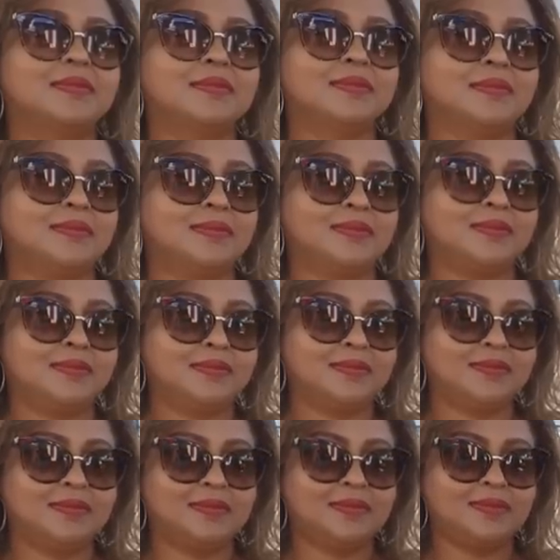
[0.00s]

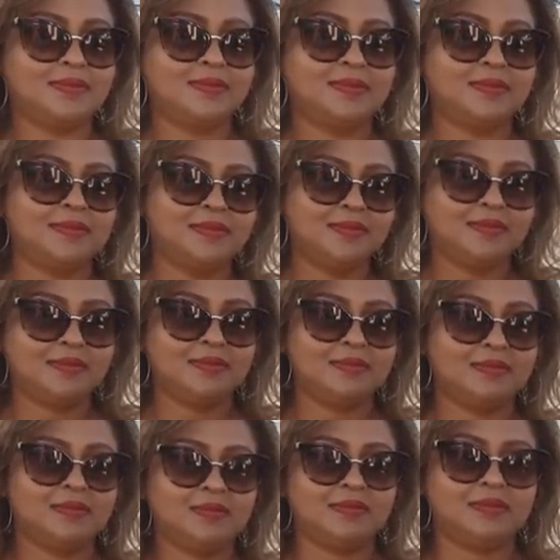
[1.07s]

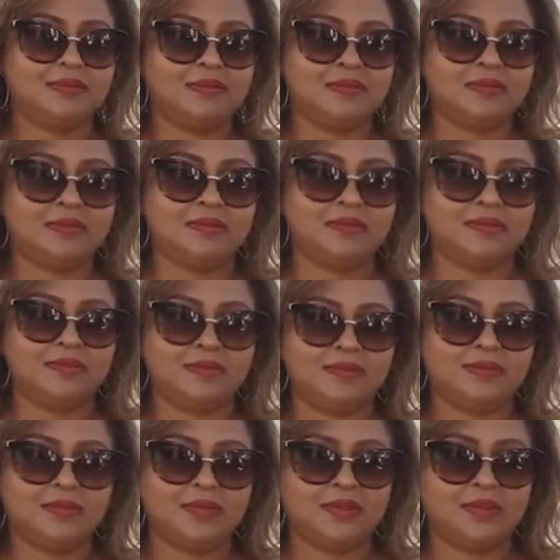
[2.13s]

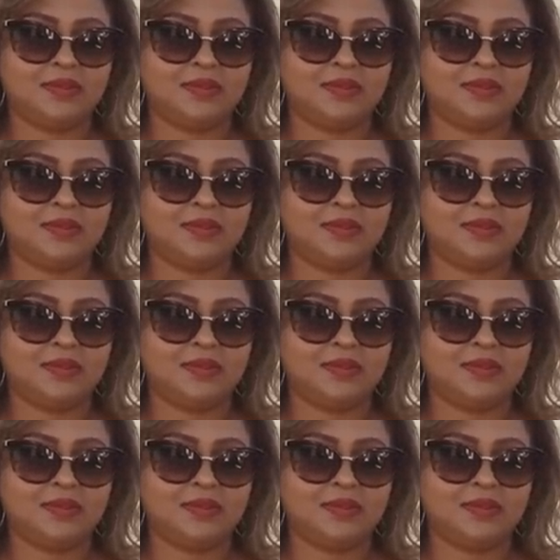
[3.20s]
(not speaking)